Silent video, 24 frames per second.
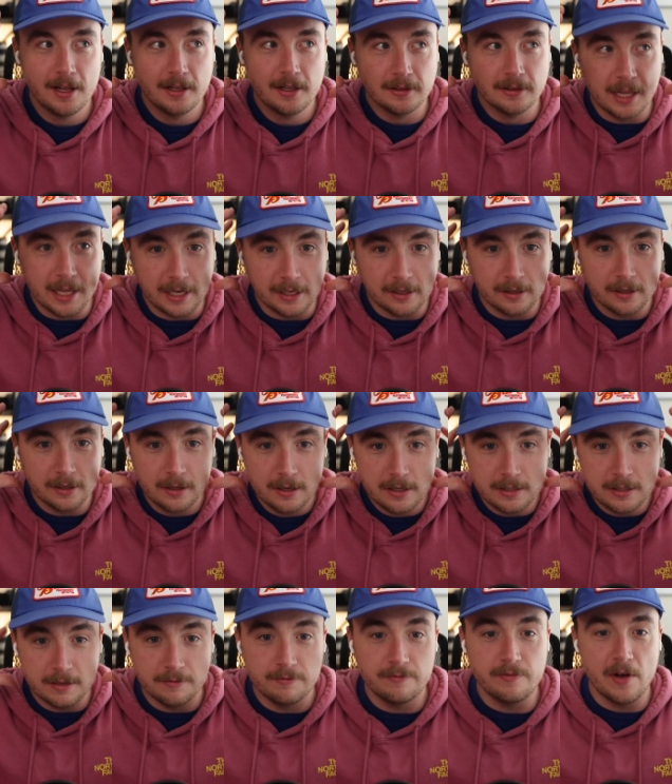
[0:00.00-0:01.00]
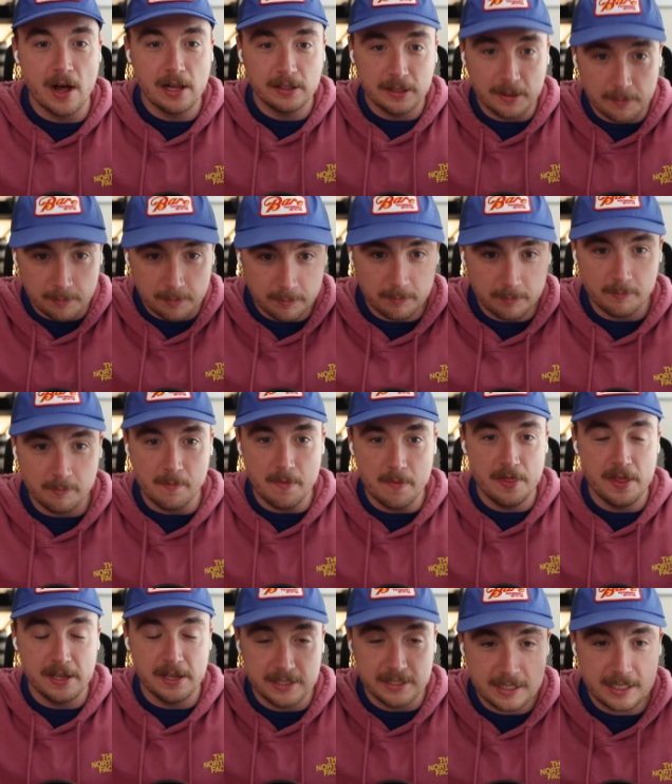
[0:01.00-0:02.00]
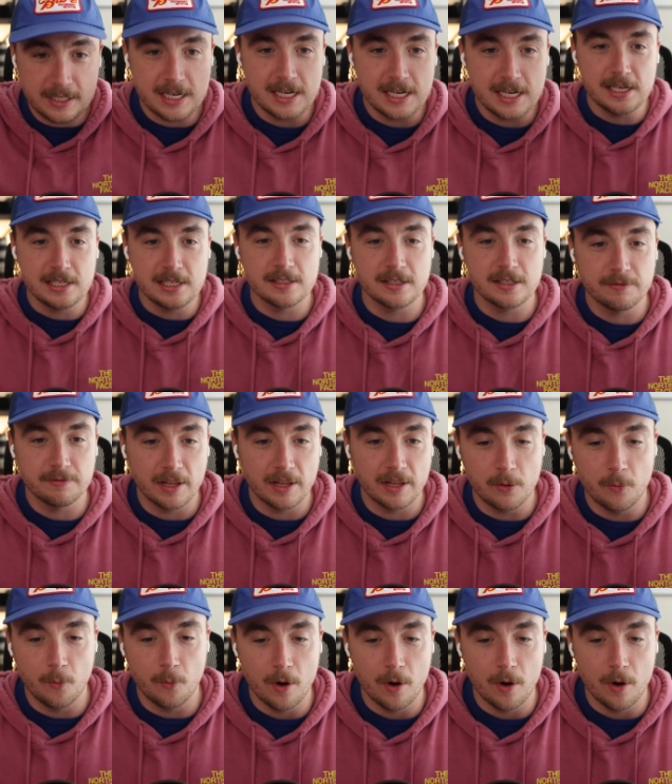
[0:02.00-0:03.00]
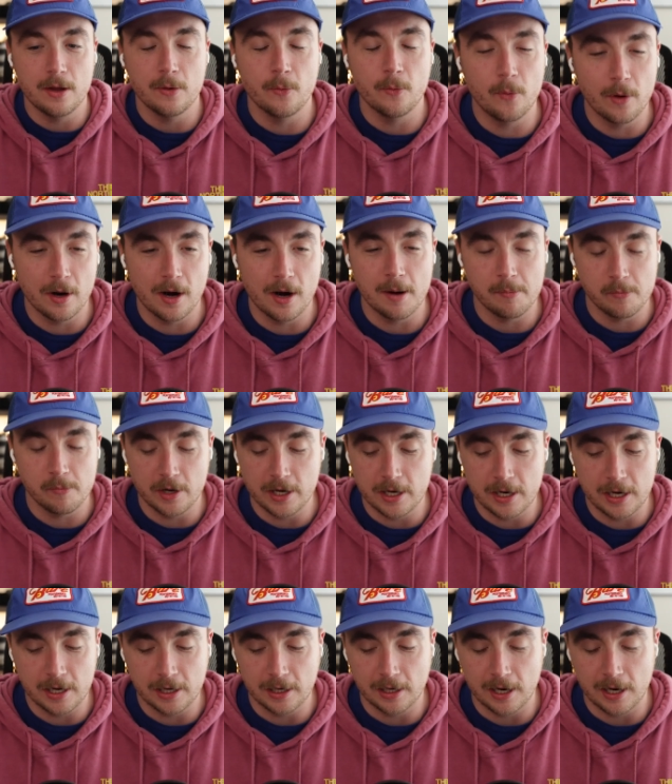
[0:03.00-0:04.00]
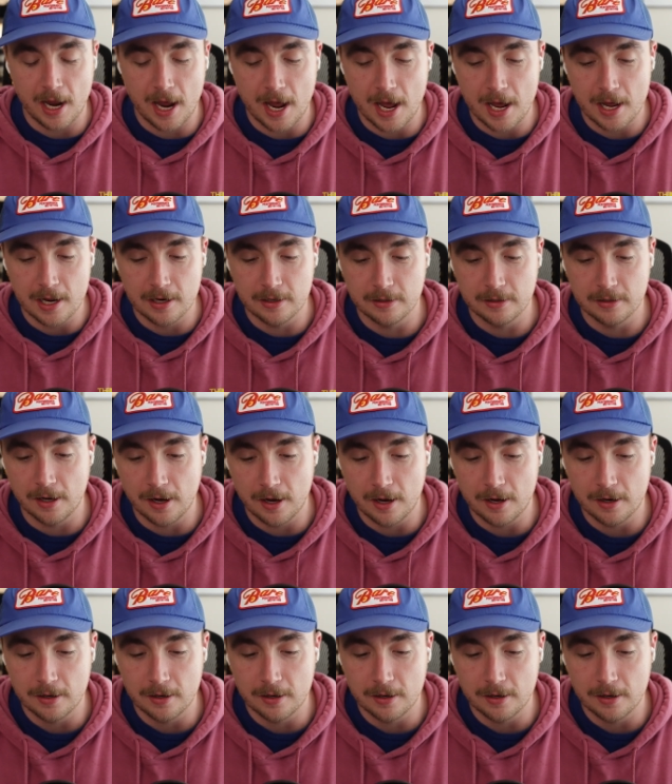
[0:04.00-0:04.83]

like develop the scenes of like what what I'm reading and uh